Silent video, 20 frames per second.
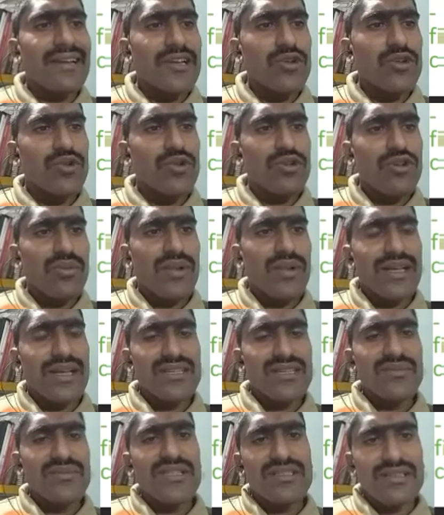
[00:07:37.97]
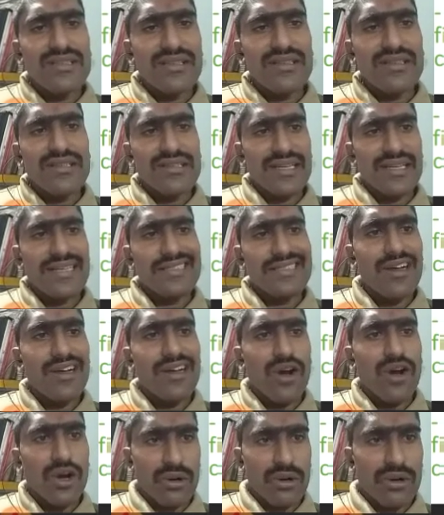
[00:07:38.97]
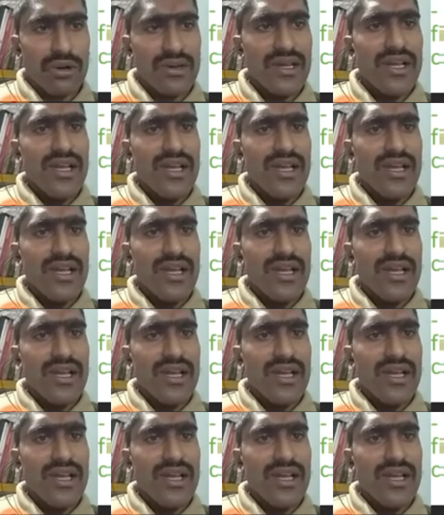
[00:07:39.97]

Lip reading: nucleoplasm is synthesized or not,